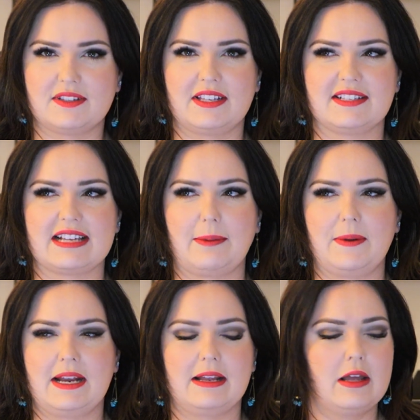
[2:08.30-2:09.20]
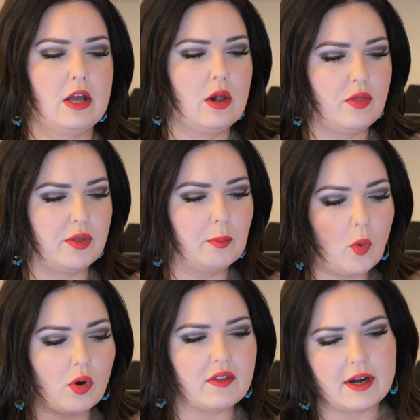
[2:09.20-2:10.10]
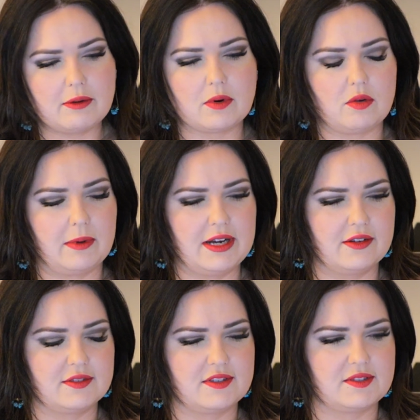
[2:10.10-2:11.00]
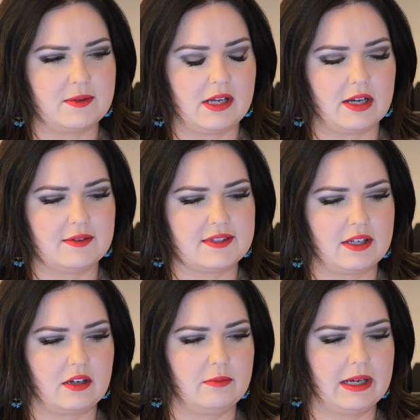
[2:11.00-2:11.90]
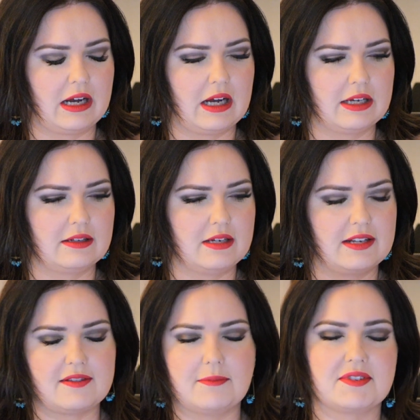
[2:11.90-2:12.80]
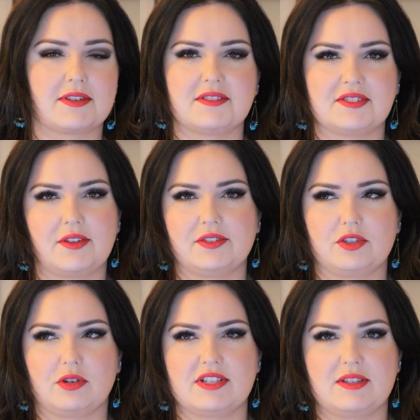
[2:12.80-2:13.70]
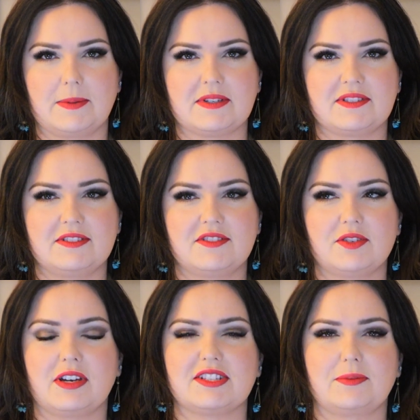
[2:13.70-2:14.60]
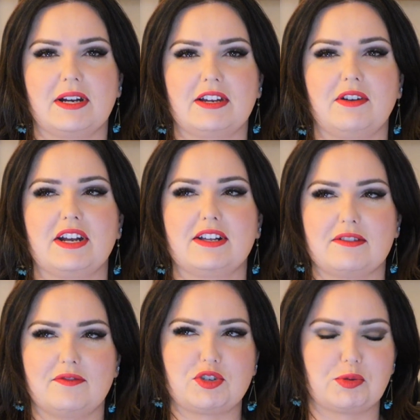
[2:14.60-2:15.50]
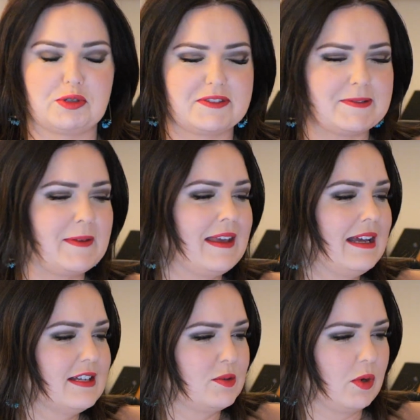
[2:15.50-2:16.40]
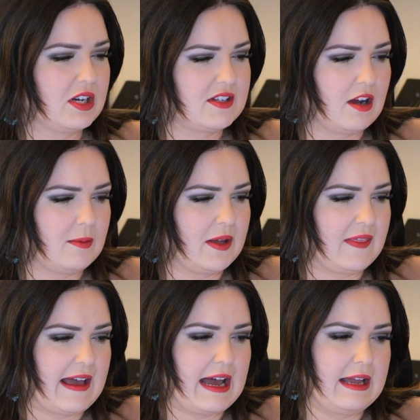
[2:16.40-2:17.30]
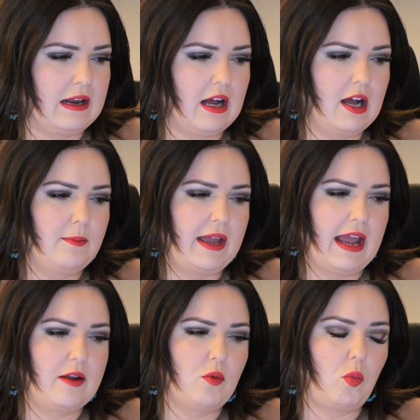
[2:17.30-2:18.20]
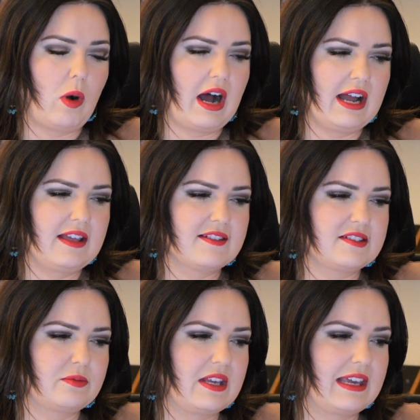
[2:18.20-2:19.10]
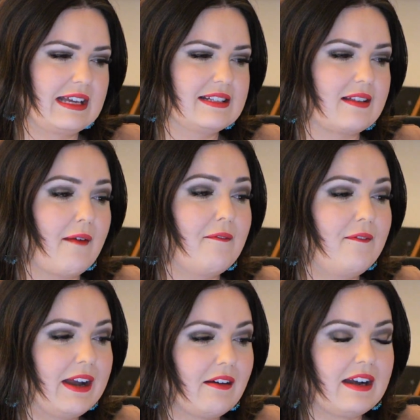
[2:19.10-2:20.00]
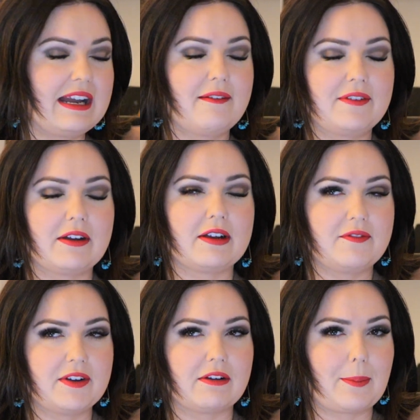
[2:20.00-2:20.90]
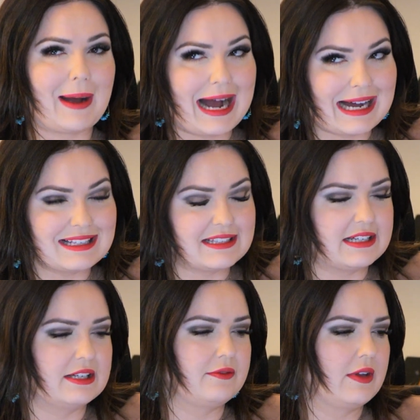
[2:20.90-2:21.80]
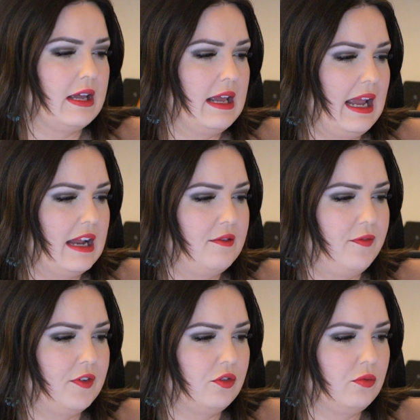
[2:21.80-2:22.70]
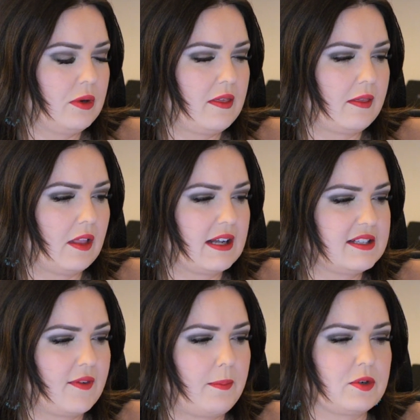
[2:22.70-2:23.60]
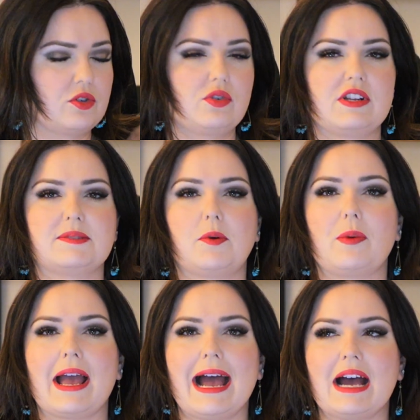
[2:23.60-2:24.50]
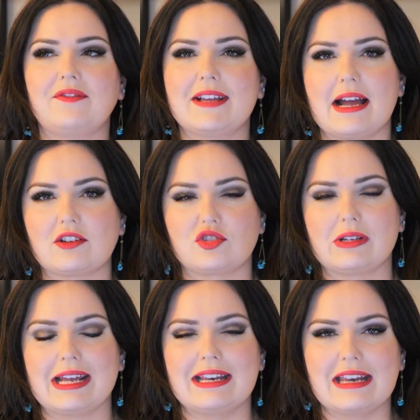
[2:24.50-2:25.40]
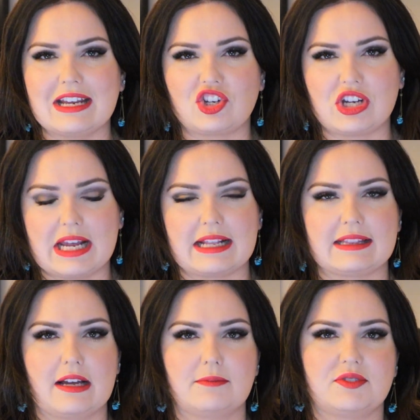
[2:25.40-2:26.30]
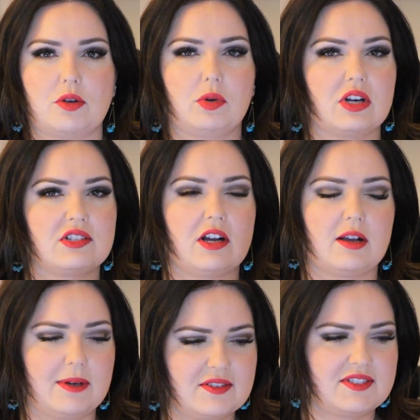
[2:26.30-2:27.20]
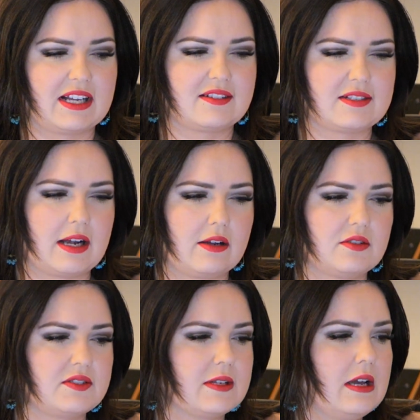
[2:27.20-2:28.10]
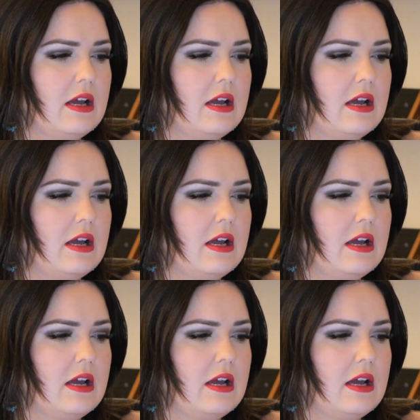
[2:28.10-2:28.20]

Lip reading: and things happening. The more that I wrote my notes this week, I was like, oh my God, I'm just gonna sound like a crazy person. So guess what? I created visuals. So we're gonna talk about that and why this week is very, very, very positive and filled with lots of opportunities, but we have to actually initiate them. So we're gonna talk about sextiles.